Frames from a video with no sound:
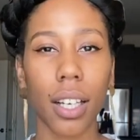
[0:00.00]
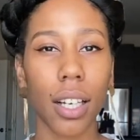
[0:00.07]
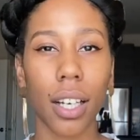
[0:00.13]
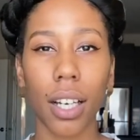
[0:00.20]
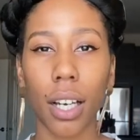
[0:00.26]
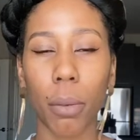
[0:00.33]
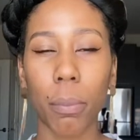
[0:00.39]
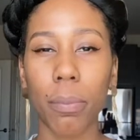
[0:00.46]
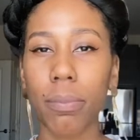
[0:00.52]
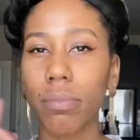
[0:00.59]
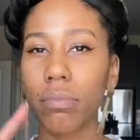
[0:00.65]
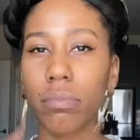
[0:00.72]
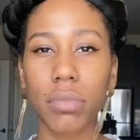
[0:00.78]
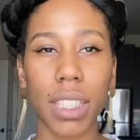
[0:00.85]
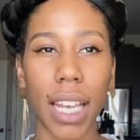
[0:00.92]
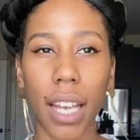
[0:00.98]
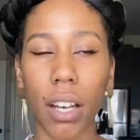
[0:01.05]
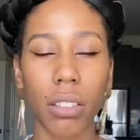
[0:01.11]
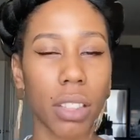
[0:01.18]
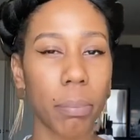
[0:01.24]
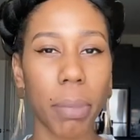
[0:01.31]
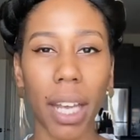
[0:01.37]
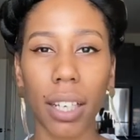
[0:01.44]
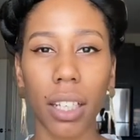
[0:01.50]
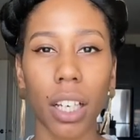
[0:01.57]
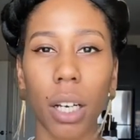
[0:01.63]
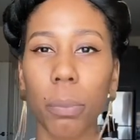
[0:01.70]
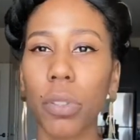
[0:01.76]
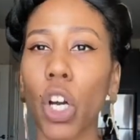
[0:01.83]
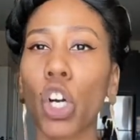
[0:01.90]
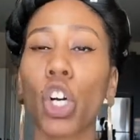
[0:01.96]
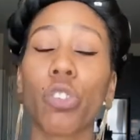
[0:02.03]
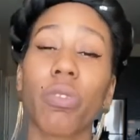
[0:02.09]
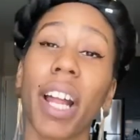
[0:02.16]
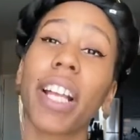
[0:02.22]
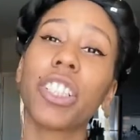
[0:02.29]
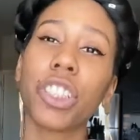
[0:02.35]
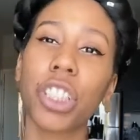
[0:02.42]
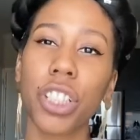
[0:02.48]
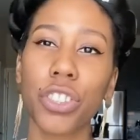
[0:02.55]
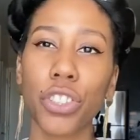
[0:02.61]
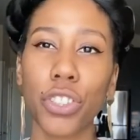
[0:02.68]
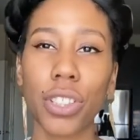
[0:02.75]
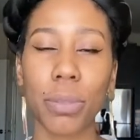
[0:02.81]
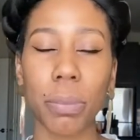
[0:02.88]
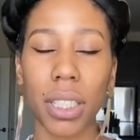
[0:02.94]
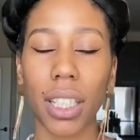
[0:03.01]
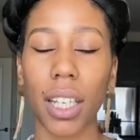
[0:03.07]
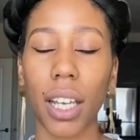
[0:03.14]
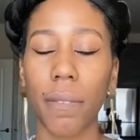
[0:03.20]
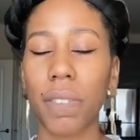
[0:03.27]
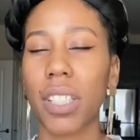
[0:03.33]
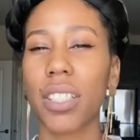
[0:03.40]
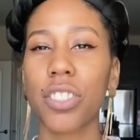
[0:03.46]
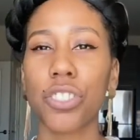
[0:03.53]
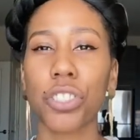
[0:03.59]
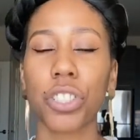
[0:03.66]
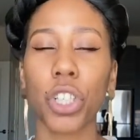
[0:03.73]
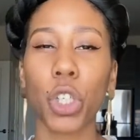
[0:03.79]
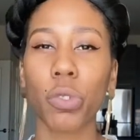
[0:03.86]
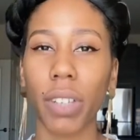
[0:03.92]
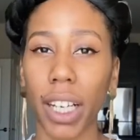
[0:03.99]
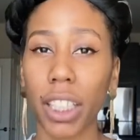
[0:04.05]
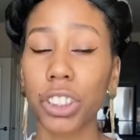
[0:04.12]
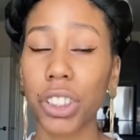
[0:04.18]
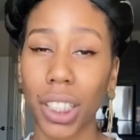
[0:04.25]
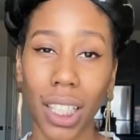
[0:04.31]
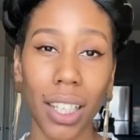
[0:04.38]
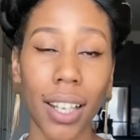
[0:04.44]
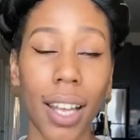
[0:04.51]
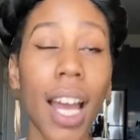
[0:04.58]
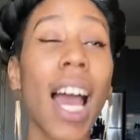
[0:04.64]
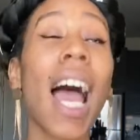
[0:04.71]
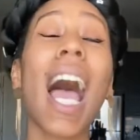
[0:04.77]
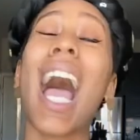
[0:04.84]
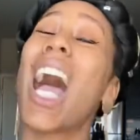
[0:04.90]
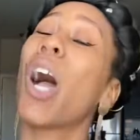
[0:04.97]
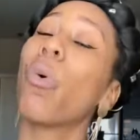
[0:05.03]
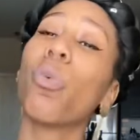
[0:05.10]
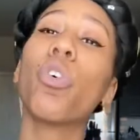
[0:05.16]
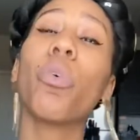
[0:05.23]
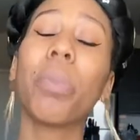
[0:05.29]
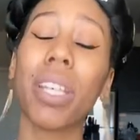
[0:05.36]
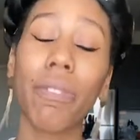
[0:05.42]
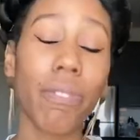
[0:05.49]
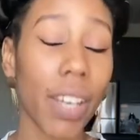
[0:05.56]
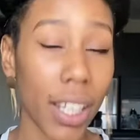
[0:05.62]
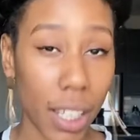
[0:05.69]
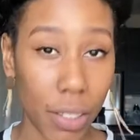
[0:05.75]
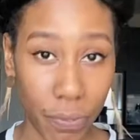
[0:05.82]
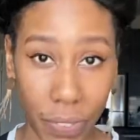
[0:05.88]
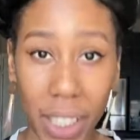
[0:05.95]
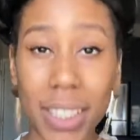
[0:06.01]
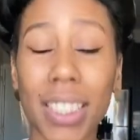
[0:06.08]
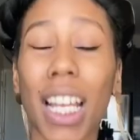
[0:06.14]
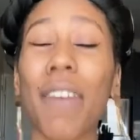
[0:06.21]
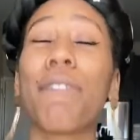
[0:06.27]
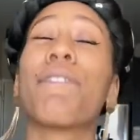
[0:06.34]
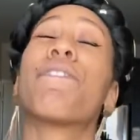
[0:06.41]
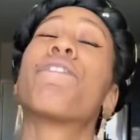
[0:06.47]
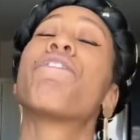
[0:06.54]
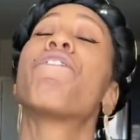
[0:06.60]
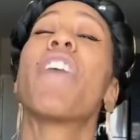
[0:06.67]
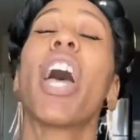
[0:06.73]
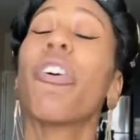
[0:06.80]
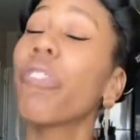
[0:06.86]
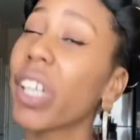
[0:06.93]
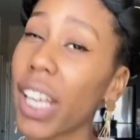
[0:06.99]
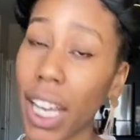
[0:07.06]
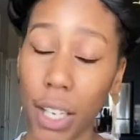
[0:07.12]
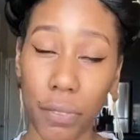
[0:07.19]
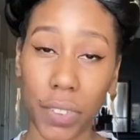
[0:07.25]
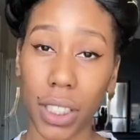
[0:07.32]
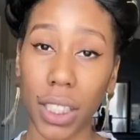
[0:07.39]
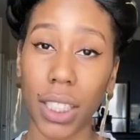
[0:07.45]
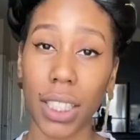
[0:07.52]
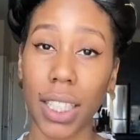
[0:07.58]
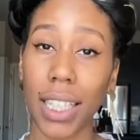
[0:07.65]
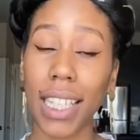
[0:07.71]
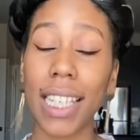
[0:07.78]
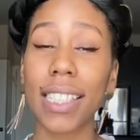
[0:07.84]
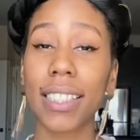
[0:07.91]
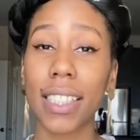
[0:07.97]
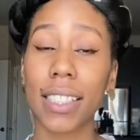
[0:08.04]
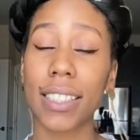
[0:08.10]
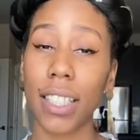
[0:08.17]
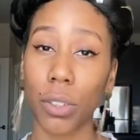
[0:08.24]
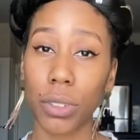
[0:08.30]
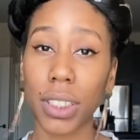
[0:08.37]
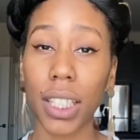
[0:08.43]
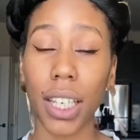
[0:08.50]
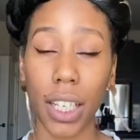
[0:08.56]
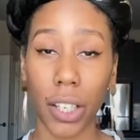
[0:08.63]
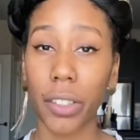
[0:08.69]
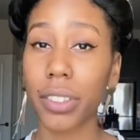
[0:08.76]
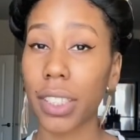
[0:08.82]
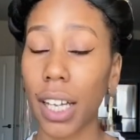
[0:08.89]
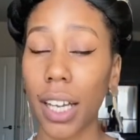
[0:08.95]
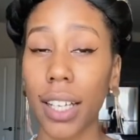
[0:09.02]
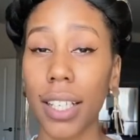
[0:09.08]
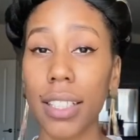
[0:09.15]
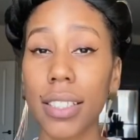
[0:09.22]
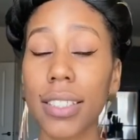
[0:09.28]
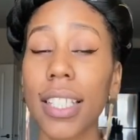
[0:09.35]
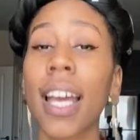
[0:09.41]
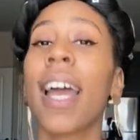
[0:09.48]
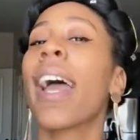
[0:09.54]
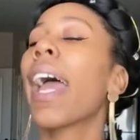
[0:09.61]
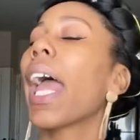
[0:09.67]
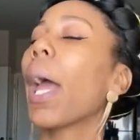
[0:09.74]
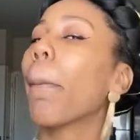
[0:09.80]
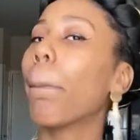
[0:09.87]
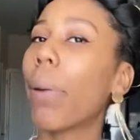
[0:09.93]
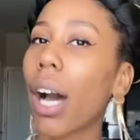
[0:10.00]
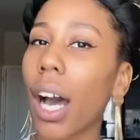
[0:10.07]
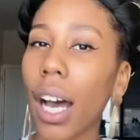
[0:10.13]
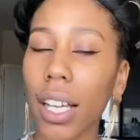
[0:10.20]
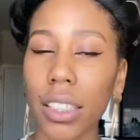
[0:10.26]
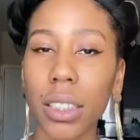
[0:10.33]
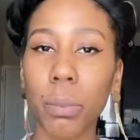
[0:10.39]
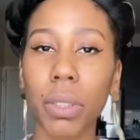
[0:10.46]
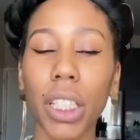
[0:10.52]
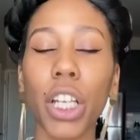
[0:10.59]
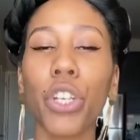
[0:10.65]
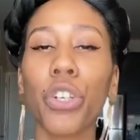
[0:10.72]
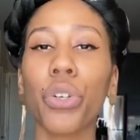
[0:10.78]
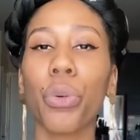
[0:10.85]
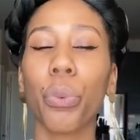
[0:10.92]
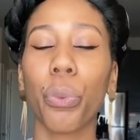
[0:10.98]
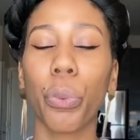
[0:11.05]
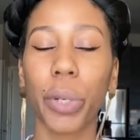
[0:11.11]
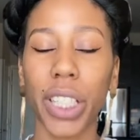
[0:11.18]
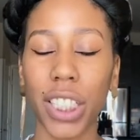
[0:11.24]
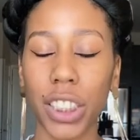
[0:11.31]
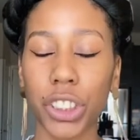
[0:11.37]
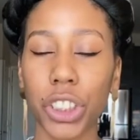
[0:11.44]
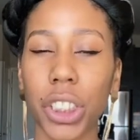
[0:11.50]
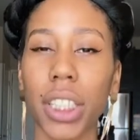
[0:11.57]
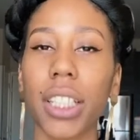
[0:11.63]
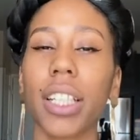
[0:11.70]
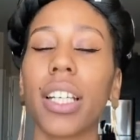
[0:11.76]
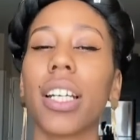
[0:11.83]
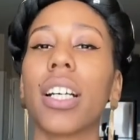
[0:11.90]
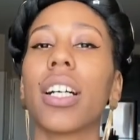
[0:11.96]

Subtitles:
a down, back up, a correction, excuse me. Yeah, if this is just a correction, I will be investing very heavily into Delta Airlines and possibly Norwegian